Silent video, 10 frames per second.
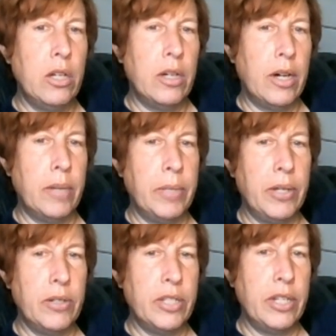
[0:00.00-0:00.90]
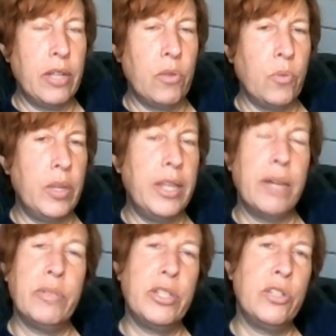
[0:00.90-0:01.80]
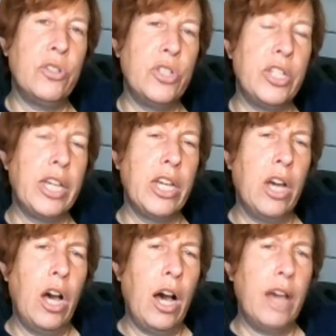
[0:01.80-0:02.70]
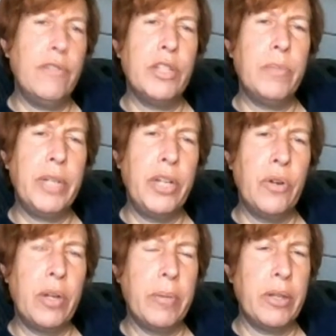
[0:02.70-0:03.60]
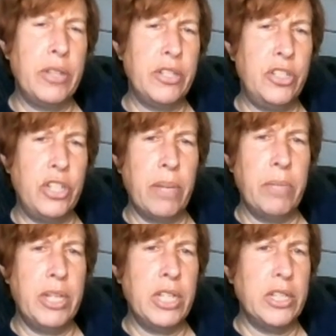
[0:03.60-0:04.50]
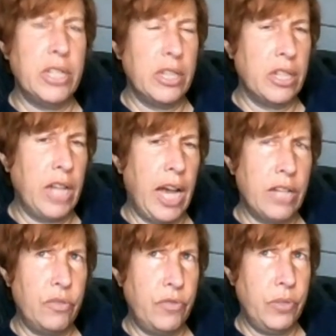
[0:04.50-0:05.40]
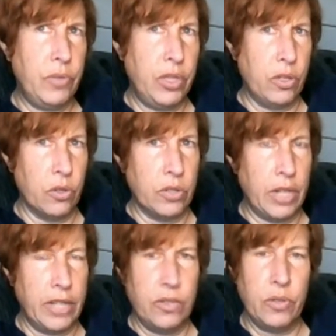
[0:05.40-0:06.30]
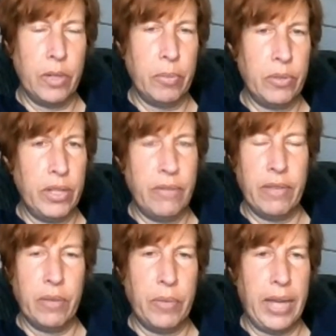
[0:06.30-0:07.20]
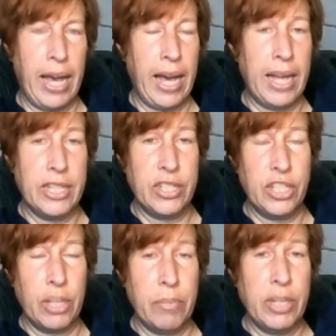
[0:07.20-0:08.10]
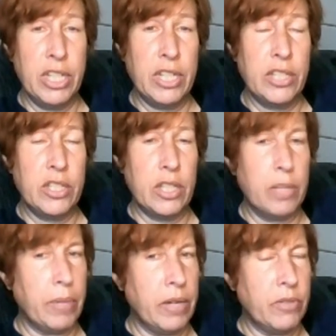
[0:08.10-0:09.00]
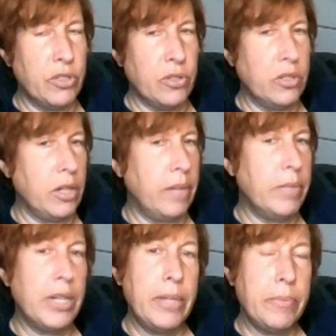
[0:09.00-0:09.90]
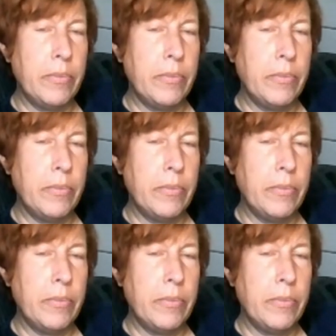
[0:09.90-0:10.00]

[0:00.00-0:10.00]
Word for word: Um, here's another one that was interesting. I've just been hearing about this Geminids in the last few years. I do not believe that we had Geminids in my original timeline.